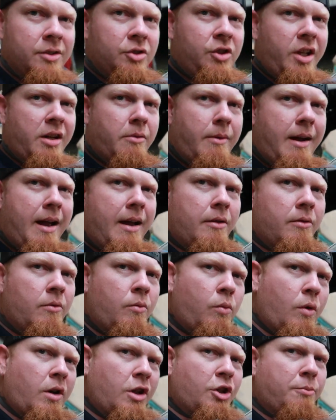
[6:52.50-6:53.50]
stick around.
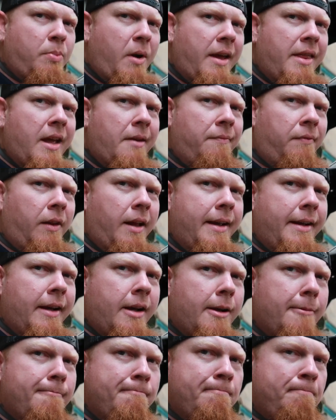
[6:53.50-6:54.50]
We're going to spray that flake
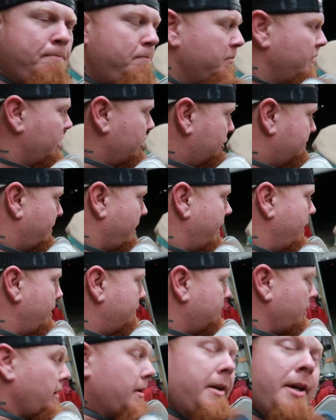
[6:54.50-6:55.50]
up, spray it
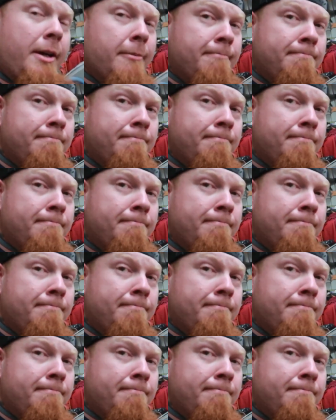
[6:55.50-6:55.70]
up on there.